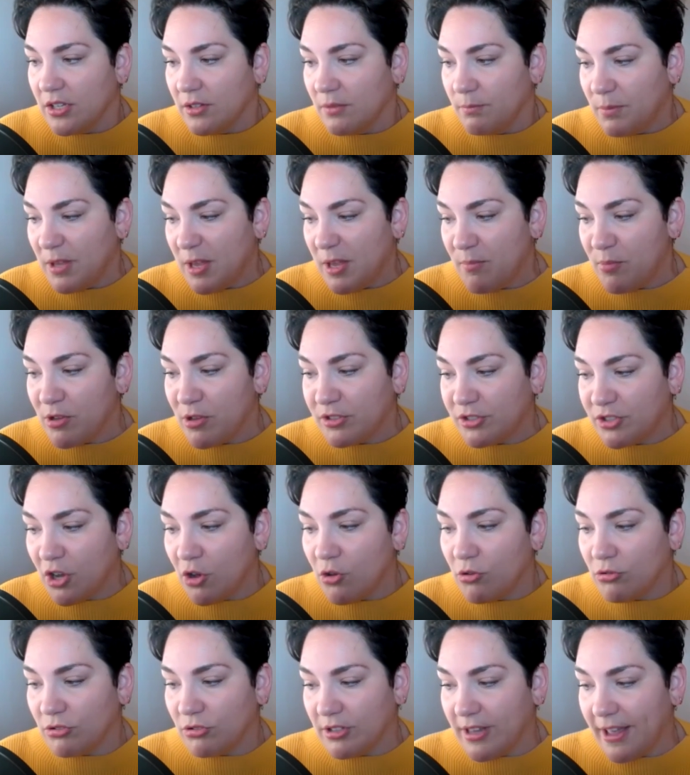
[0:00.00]
people
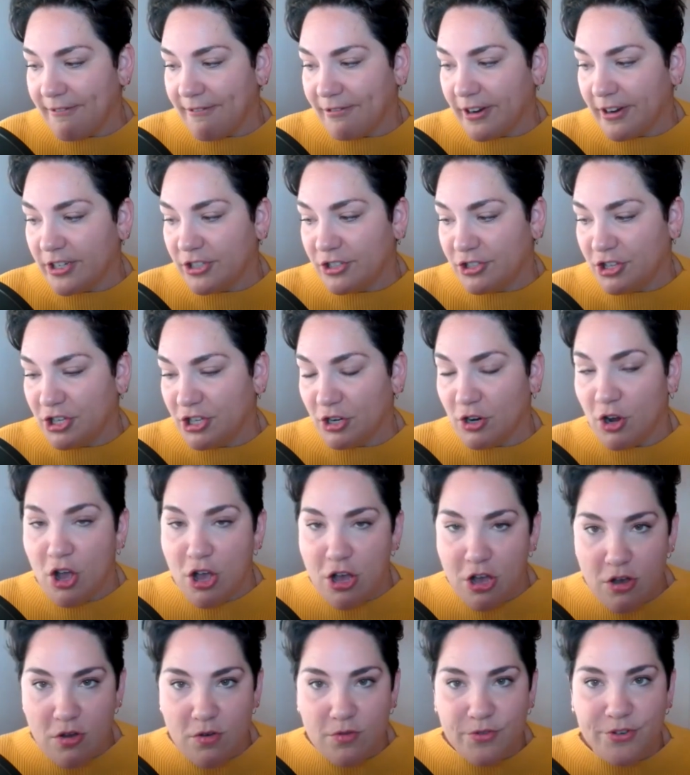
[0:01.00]
don't leverage their
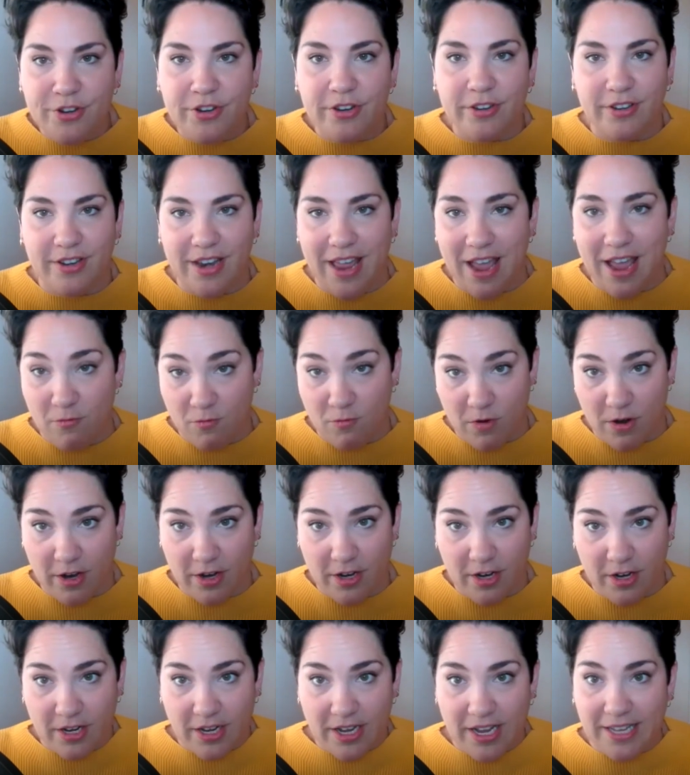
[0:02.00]
own
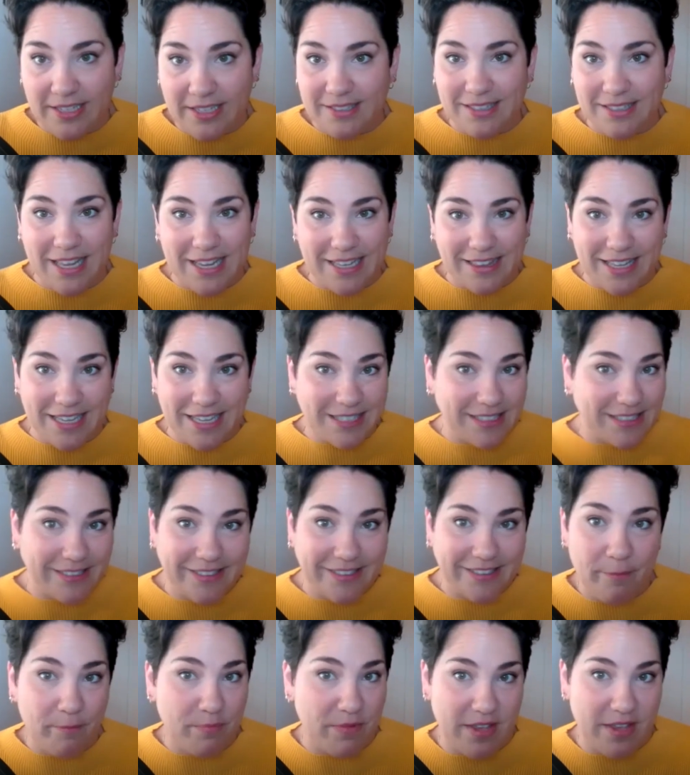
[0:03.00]
network. It's like they
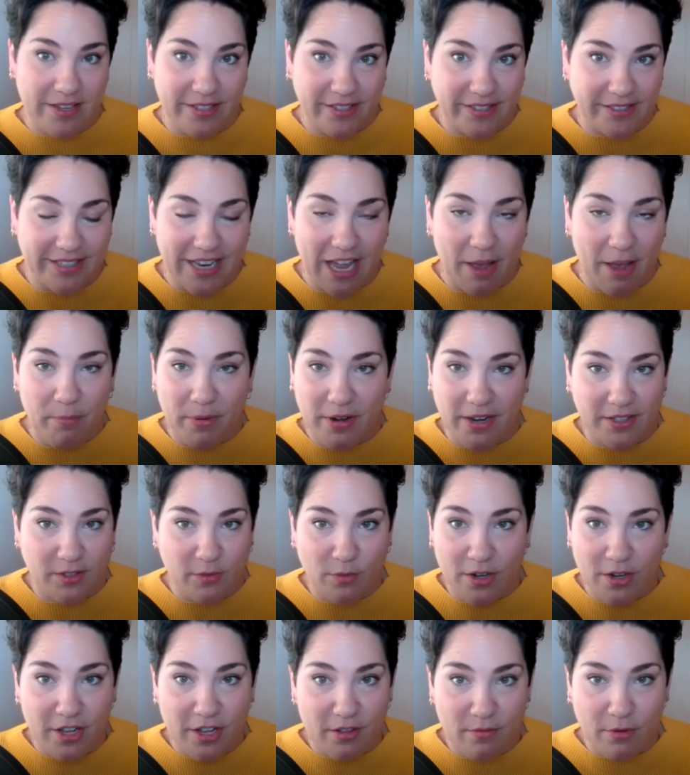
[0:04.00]
skip this step, but it's
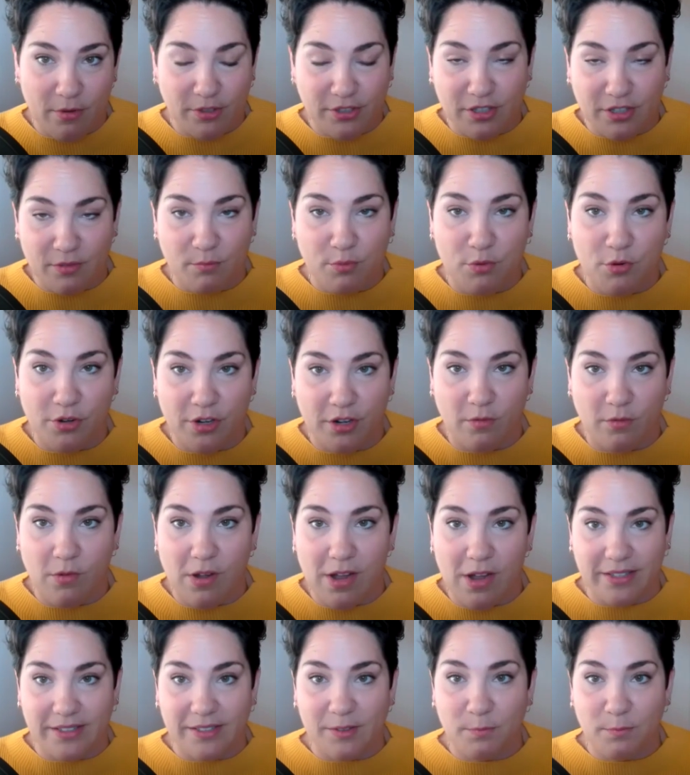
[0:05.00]
one of the most important
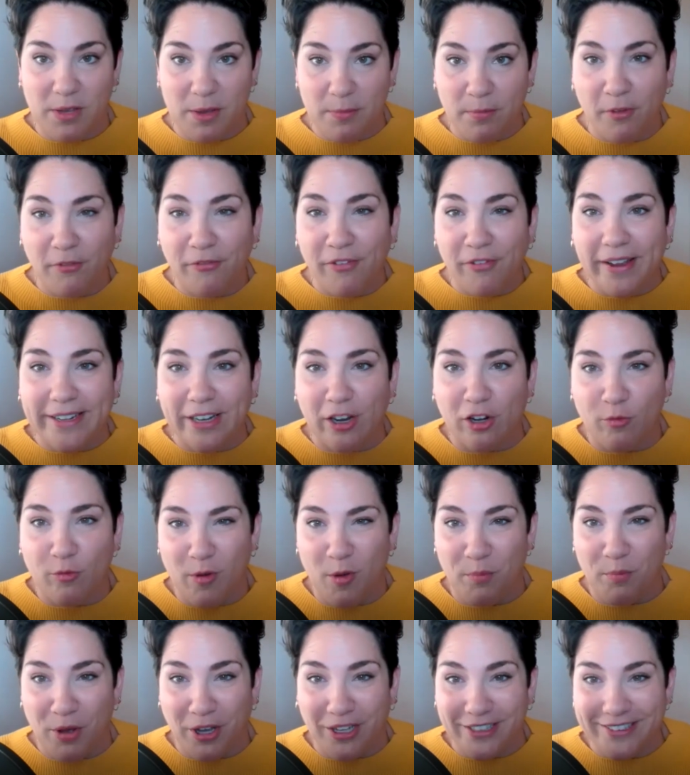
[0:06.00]
ones. People find out
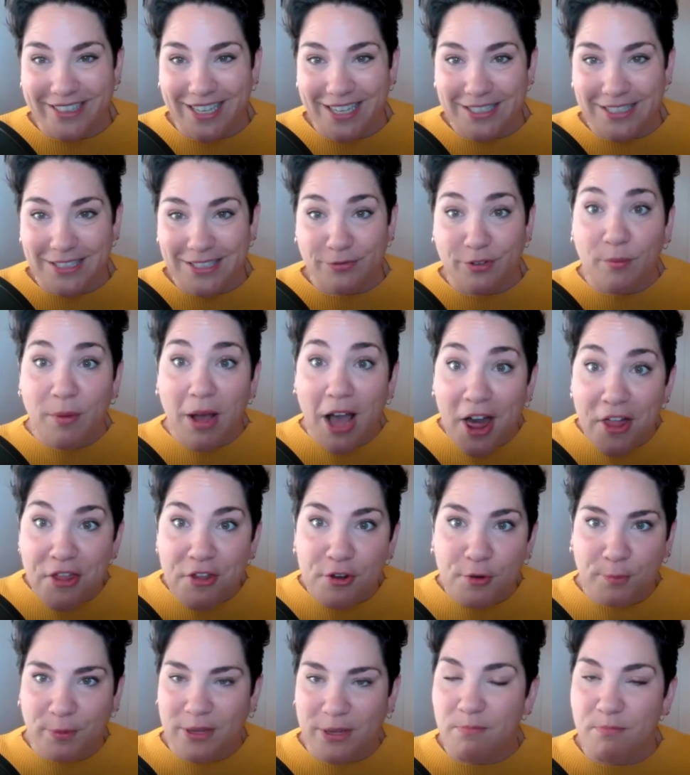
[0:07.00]
about podcasts from
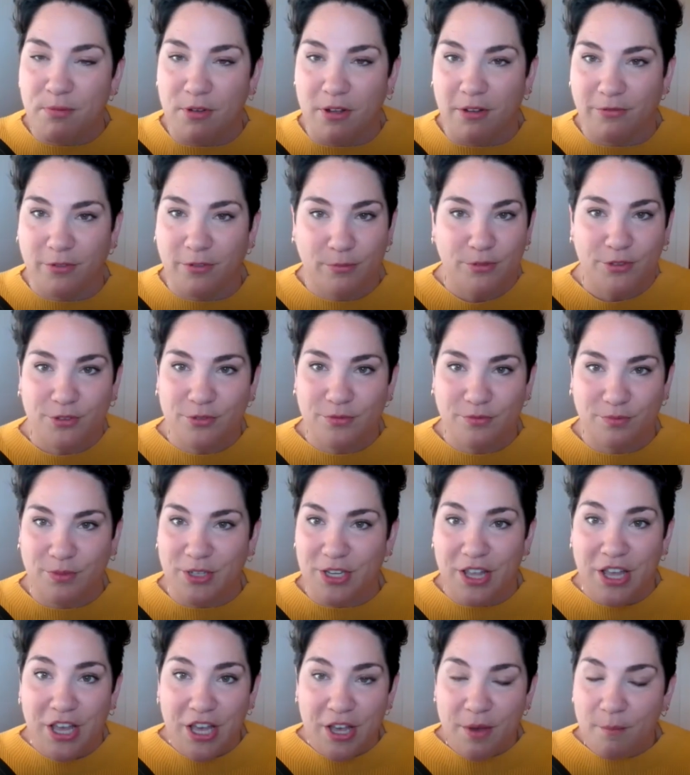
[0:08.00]
other people. From
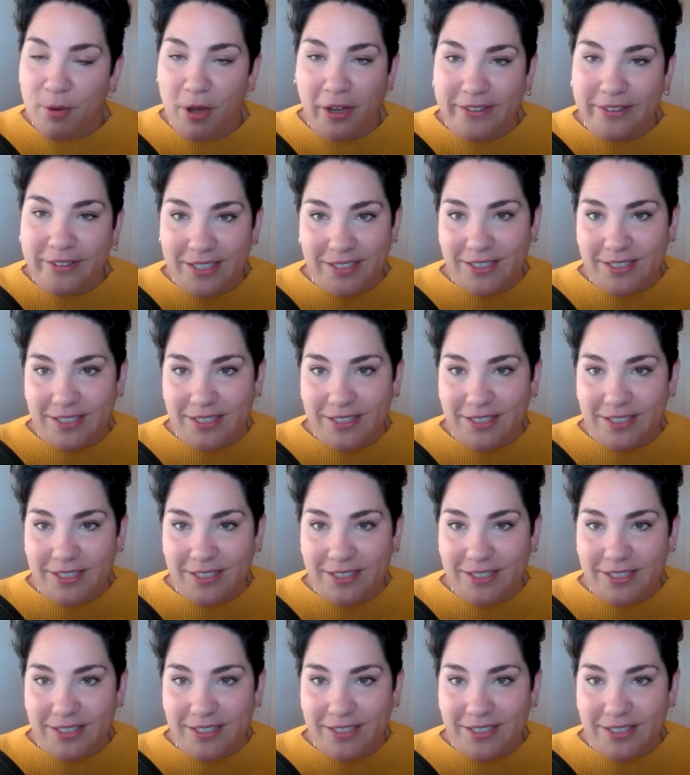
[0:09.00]
podcast